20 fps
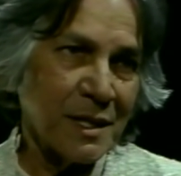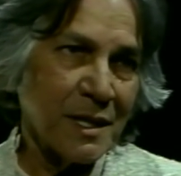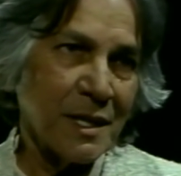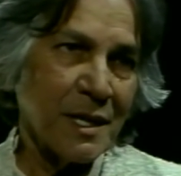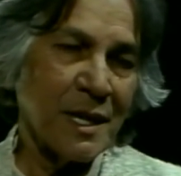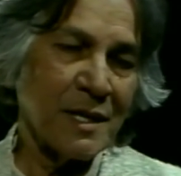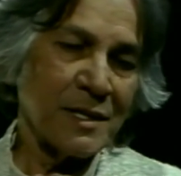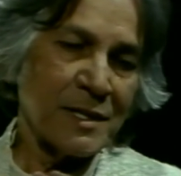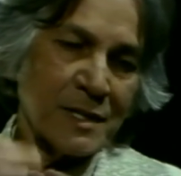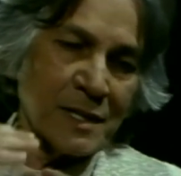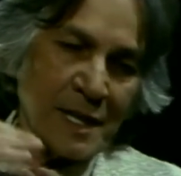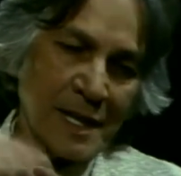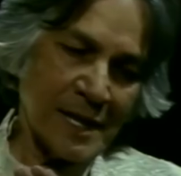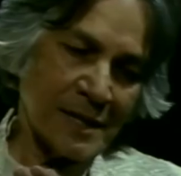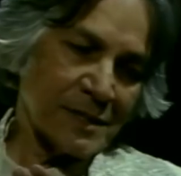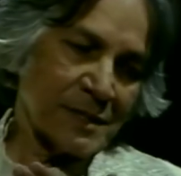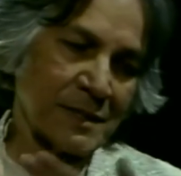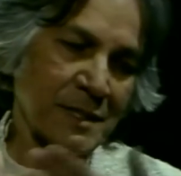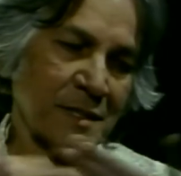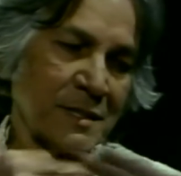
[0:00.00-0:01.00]
and
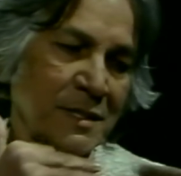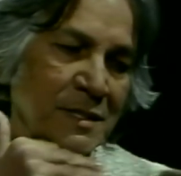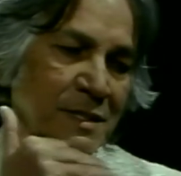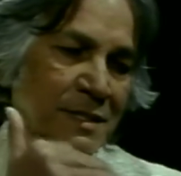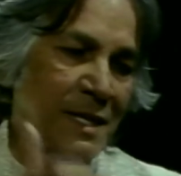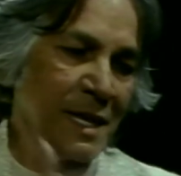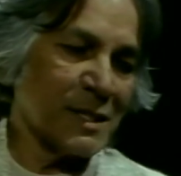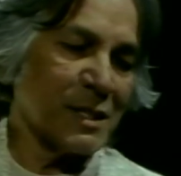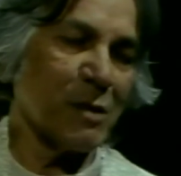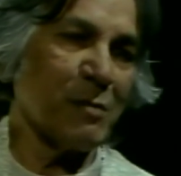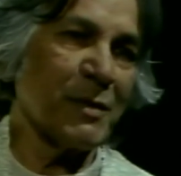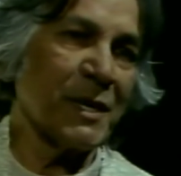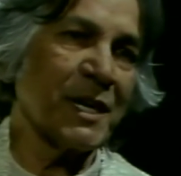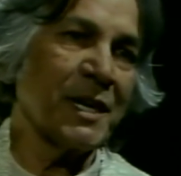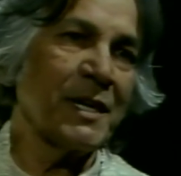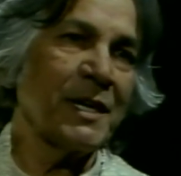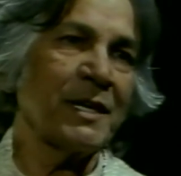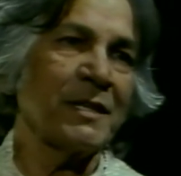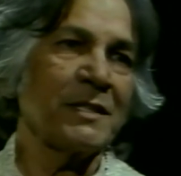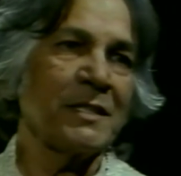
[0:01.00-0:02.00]
tells that this has a
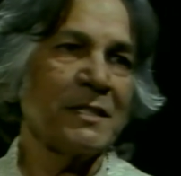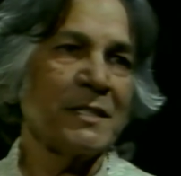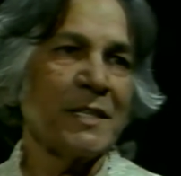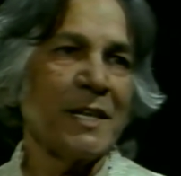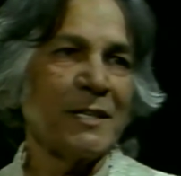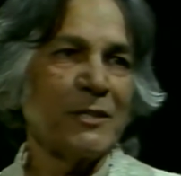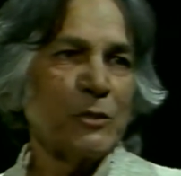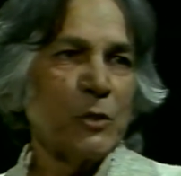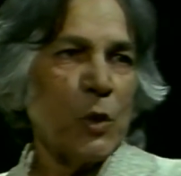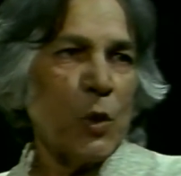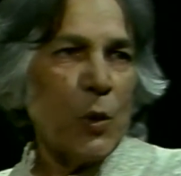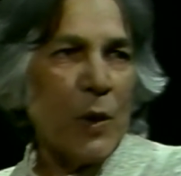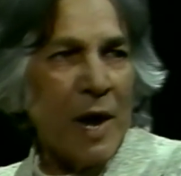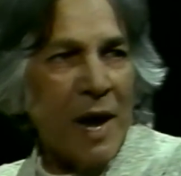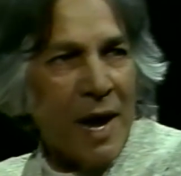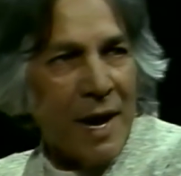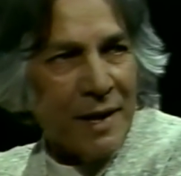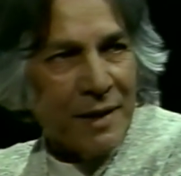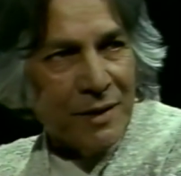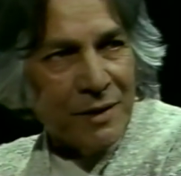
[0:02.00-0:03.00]
beginning, this has no
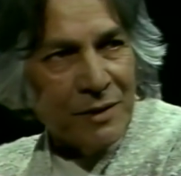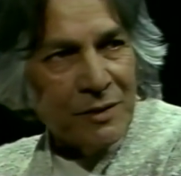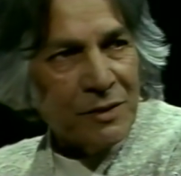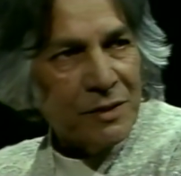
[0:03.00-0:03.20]
end.